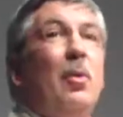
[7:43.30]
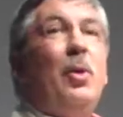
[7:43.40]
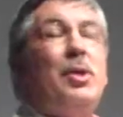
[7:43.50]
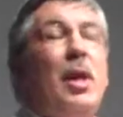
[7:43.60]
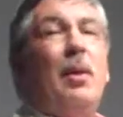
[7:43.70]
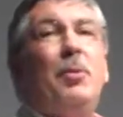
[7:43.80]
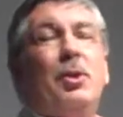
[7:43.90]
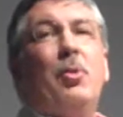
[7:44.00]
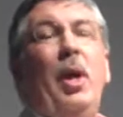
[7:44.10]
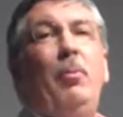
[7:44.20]
We set up
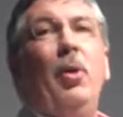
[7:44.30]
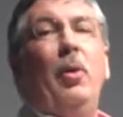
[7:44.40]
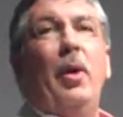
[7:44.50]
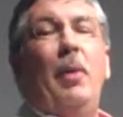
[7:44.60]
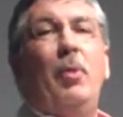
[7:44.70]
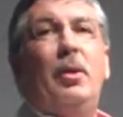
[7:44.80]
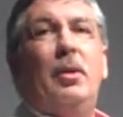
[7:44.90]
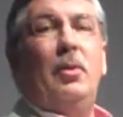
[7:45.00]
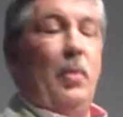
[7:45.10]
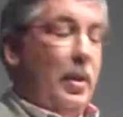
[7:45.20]
this great program
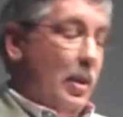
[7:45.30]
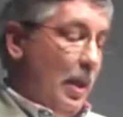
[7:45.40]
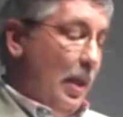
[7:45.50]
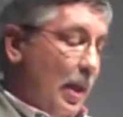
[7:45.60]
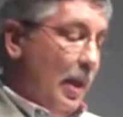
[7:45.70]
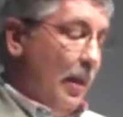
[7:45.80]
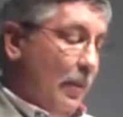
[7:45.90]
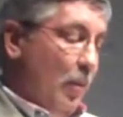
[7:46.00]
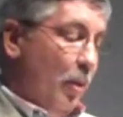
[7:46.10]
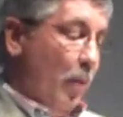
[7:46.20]

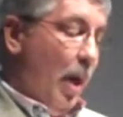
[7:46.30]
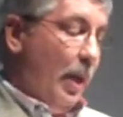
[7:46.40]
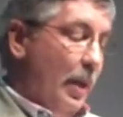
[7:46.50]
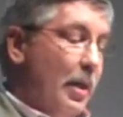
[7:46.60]
with Rocky